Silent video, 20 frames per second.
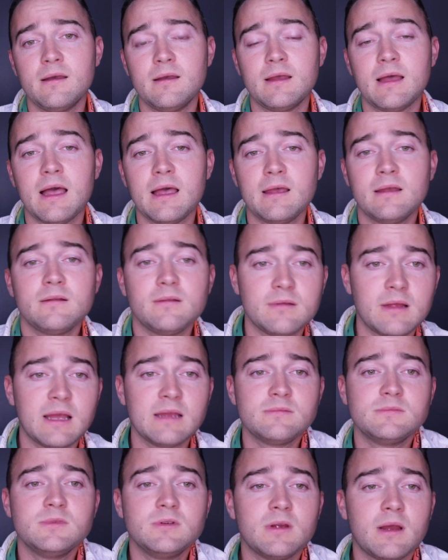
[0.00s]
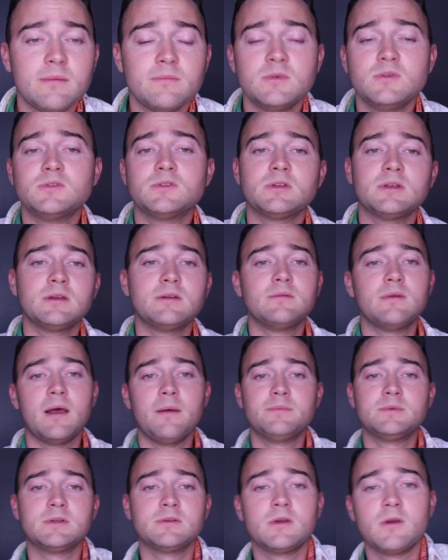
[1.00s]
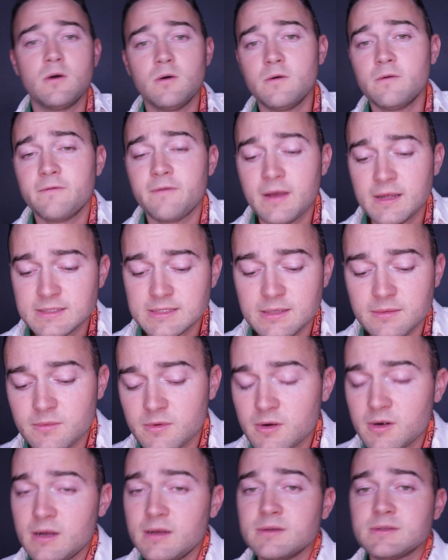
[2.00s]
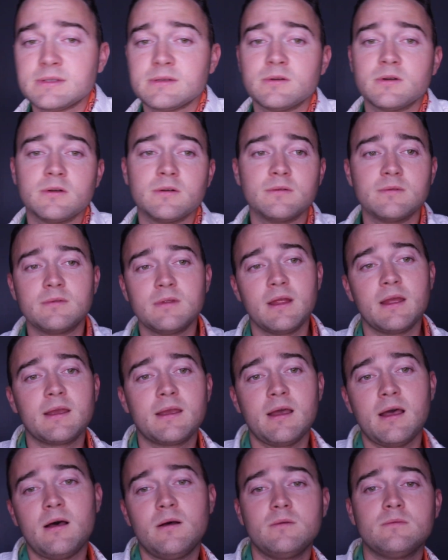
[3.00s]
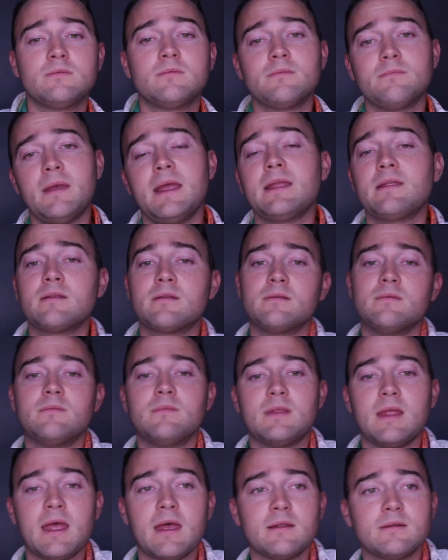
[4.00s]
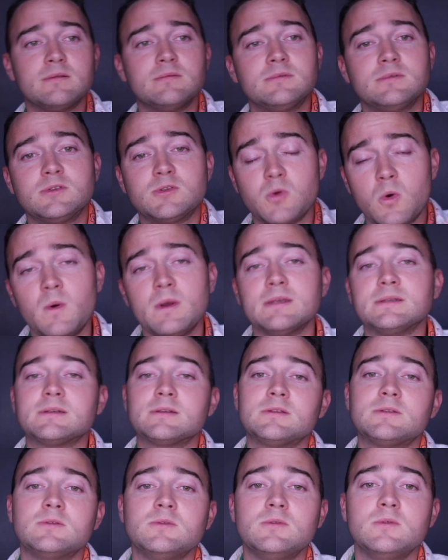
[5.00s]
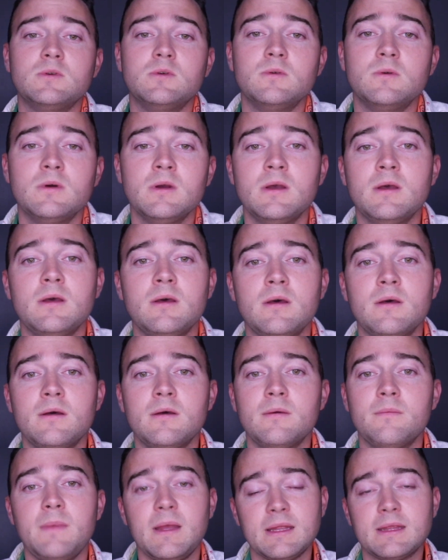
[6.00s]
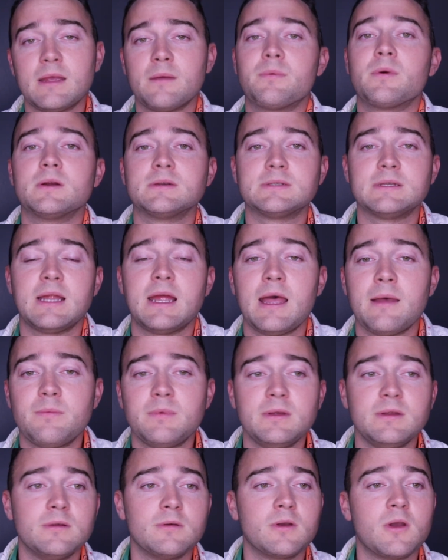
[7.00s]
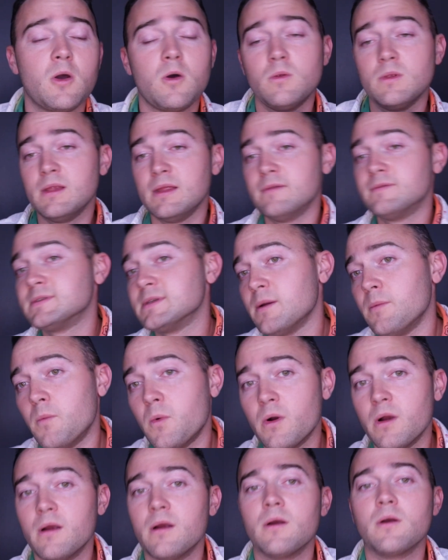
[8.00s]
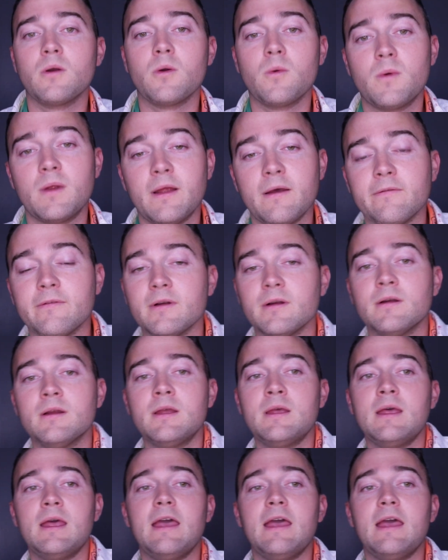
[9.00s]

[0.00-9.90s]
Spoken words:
I'm usually up to go find somewhere else, or like I'll make that choice to make that person happy to go live somewhere or whatever.